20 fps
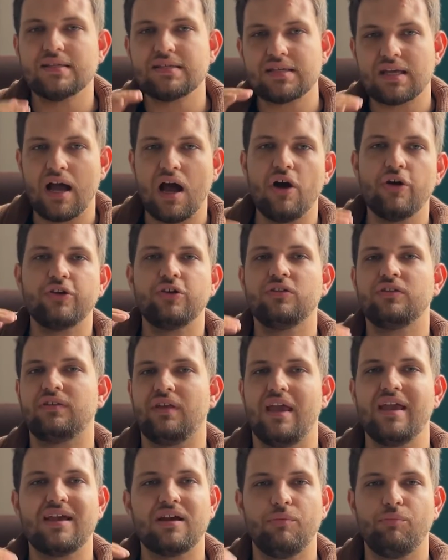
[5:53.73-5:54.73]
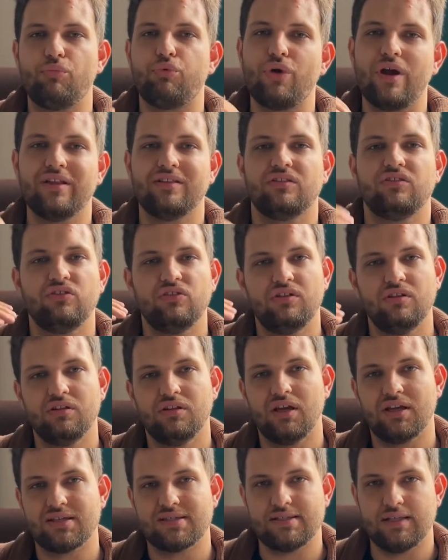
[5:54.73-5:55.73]
is how you take a brand to the
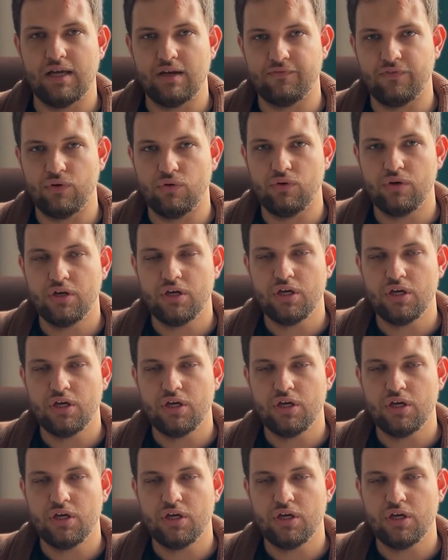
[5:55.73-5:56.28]
next level.